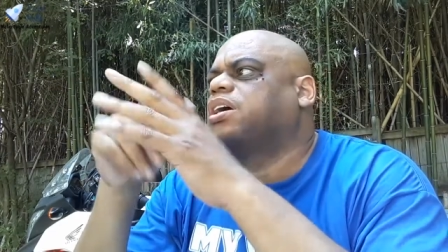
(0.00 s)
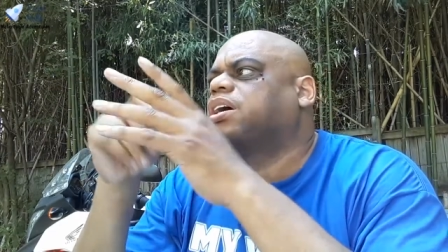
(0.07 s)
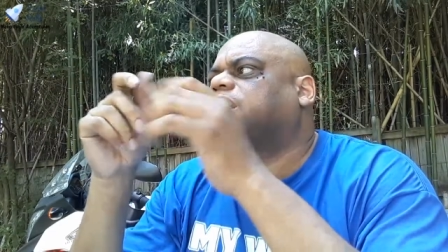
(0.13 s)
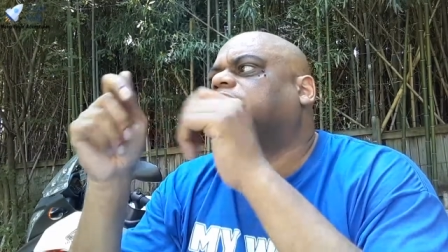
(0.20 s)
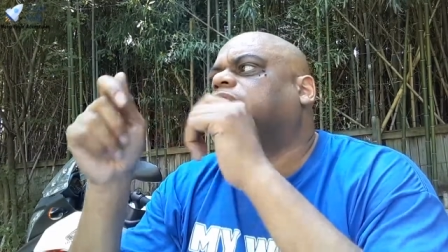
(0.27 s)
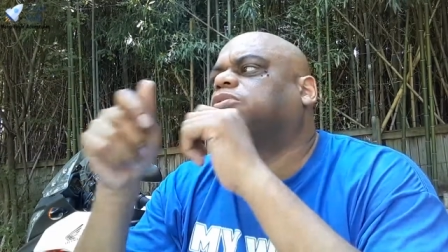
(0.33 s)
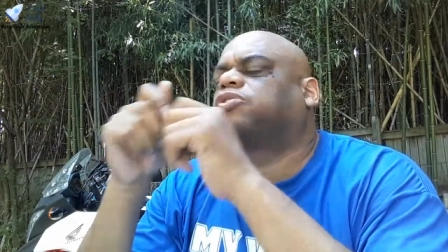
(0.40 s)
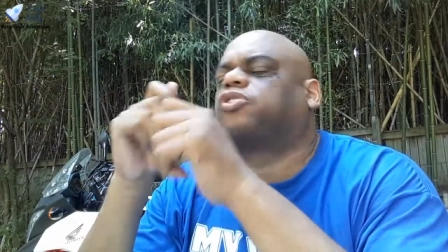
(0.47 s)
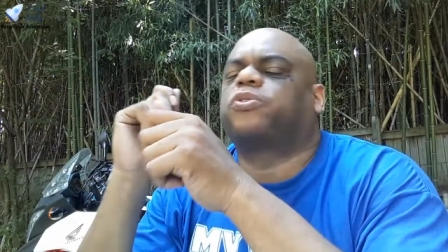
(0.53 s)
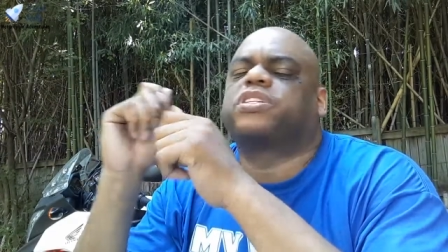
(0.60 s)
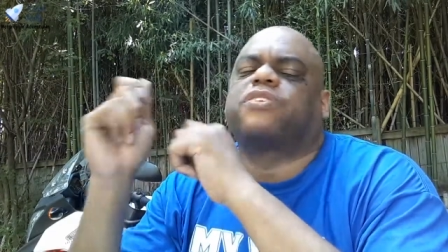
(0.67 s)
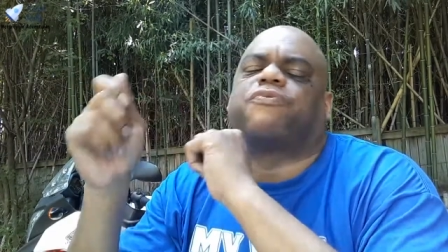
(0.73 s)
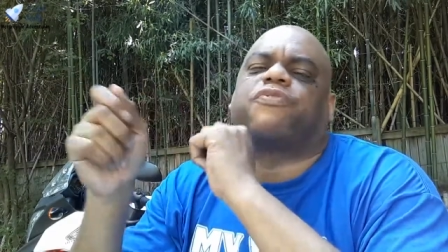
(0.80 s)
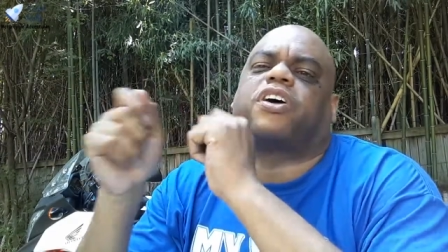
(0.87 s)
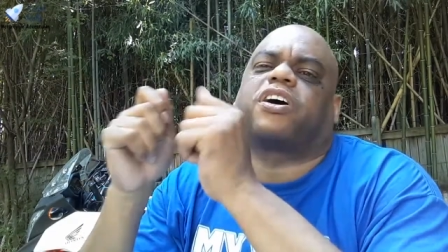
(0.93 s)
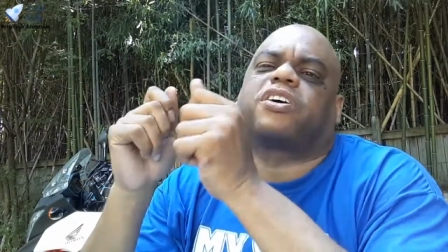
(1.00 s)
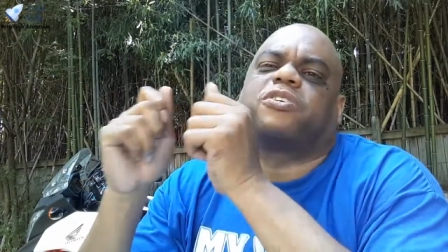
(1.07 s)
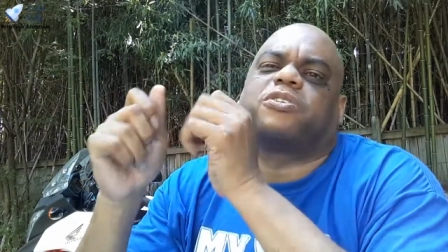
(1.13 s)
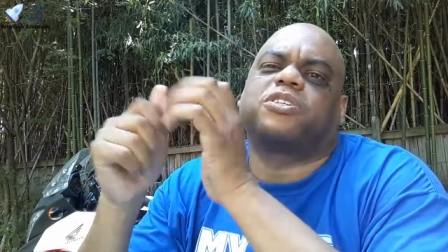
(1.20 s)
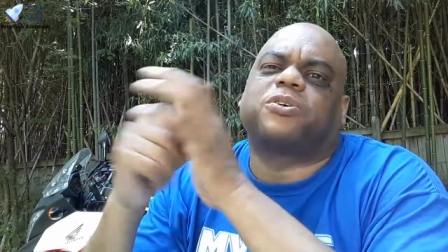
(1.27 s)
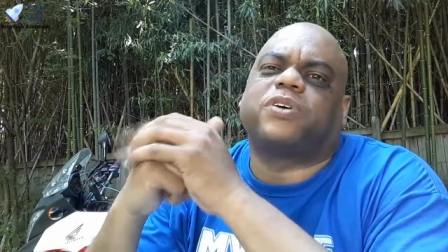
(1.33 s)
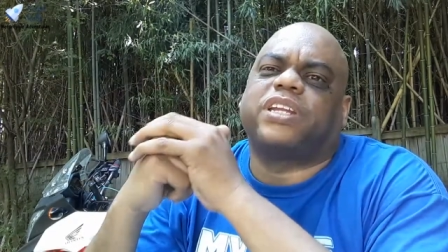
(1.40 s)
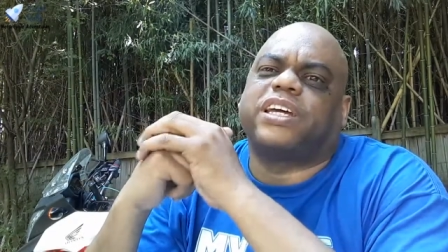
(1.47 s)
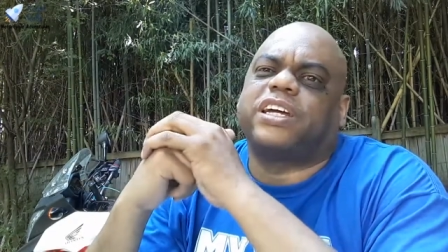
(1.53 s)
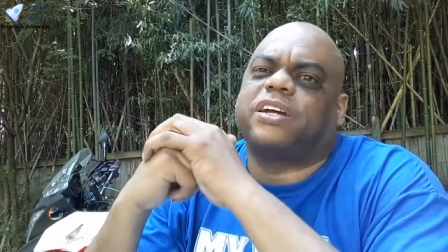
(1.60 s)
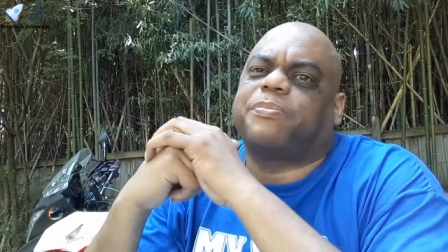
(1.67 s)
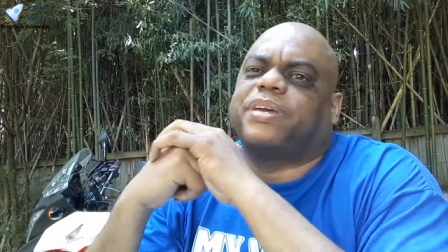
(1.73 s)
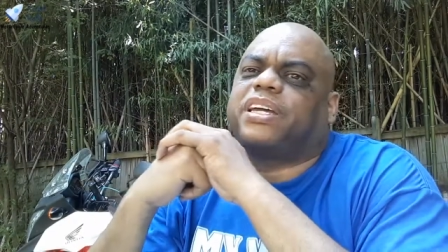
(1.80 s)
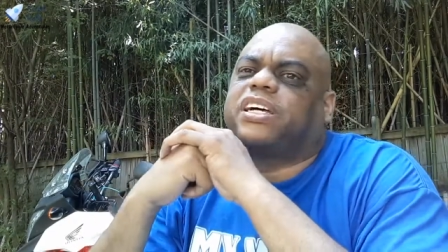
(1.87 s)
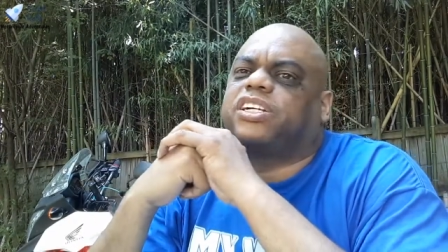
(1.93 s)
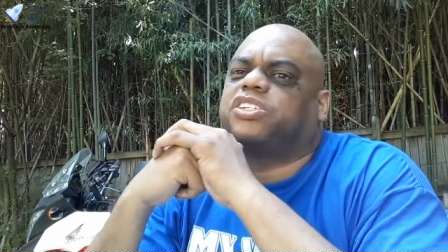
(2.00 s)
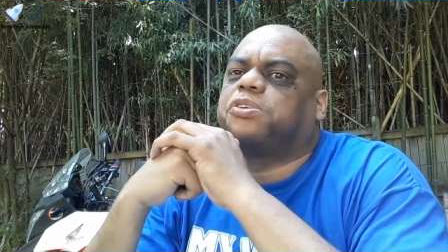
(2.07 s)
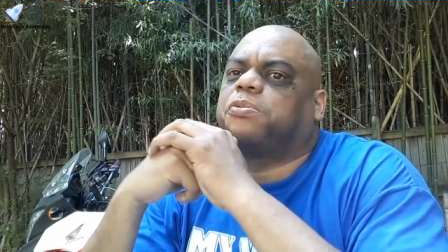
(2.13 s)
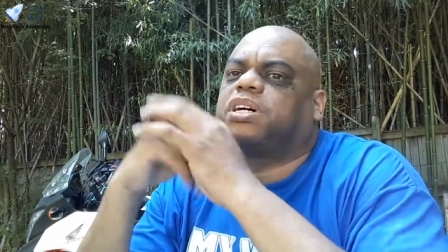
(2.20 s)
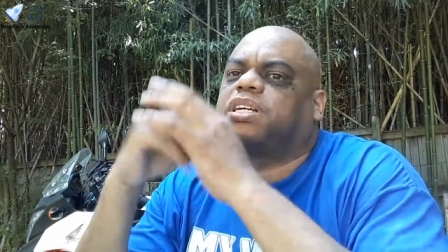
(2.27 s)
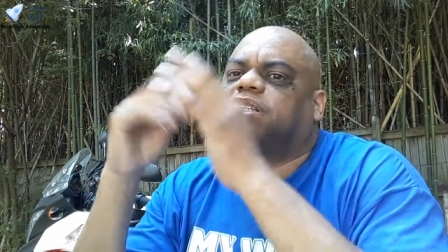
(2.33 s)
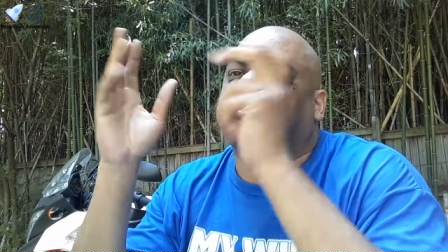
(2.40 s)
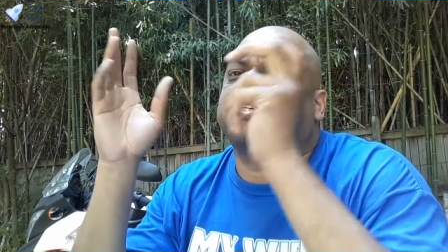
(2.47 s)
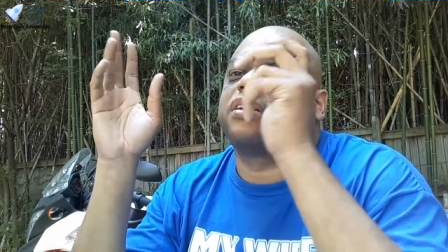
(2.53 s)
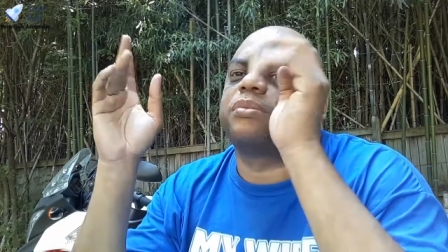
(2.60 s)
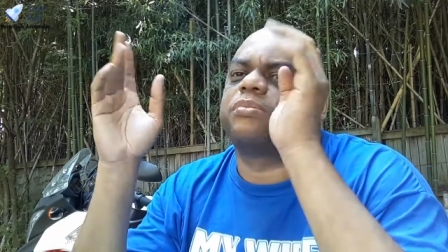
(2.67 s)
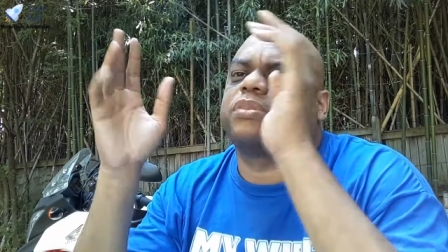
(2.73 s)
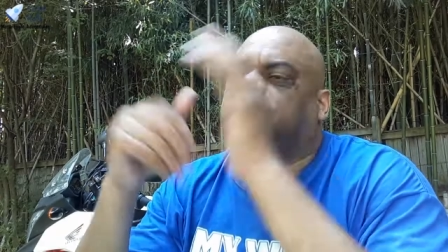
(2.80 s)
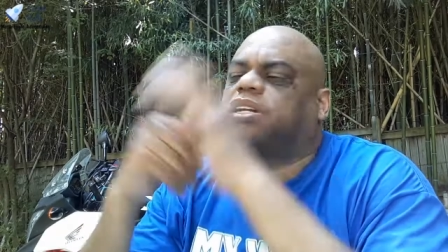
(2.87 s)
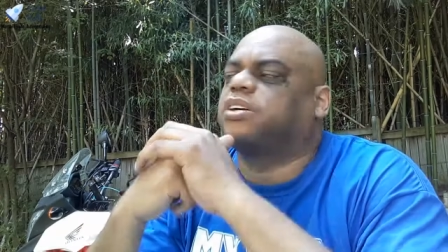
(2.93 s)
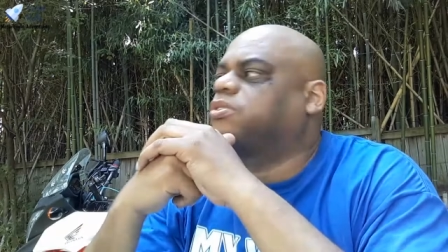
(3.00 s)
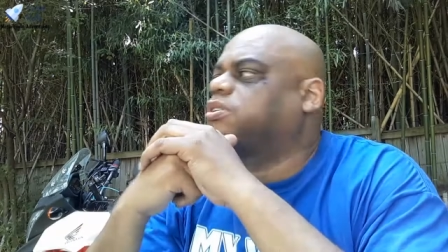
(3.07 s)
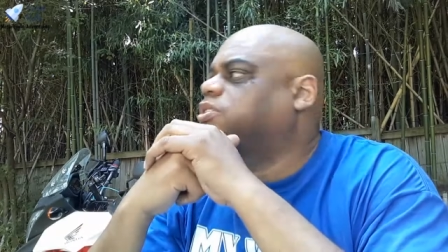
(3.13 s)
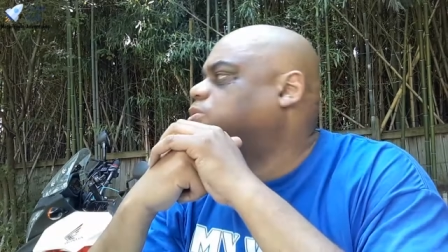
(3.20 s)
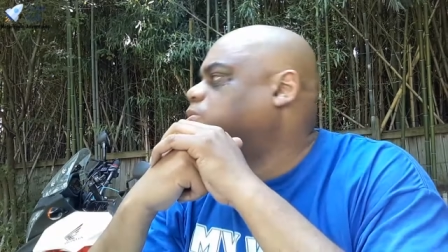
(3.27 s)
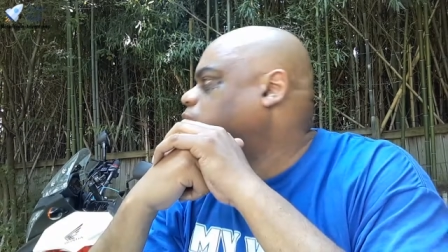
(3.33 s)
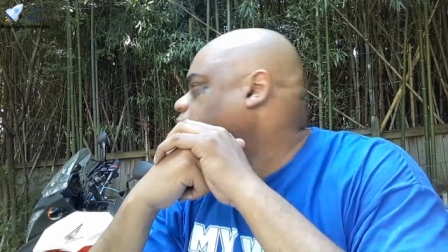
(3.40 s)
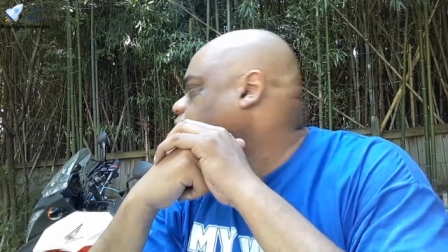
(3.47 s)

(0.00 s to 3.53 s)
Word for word: um, throwing some farkles on there because you want some you know cool little